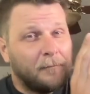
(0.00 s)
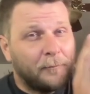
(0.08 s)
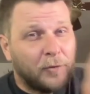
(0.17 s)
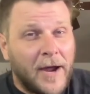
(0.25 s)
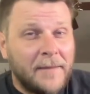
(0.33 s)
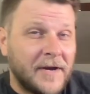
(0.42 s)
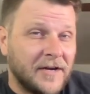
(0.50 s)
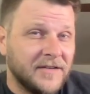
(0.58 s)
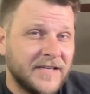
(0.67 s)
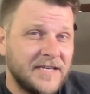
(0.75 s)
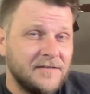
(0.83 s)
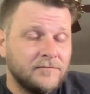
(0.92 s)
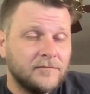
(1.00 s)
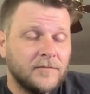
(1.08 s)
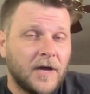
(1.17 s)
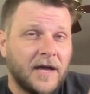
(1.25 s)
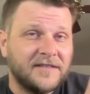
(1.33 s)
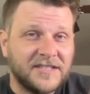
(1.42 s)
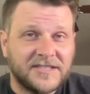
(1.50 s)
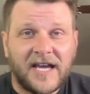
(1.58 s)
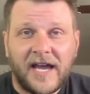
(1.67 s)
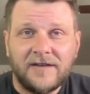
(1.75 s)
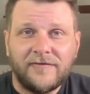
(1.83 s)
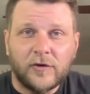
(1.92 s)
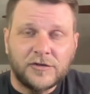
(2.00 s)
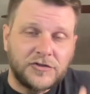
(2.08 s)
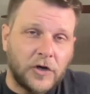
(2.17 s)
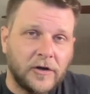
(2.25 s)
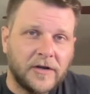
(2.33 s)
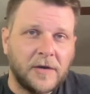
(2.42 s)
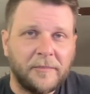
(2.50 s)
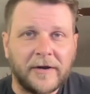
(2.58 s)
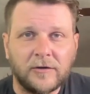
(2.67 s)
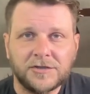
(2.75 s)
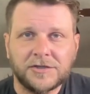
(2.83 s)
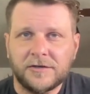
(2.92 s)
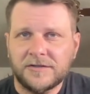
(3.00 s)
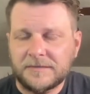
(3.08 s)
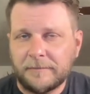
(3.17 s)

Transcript: Primarily designed for dark apparel shirts,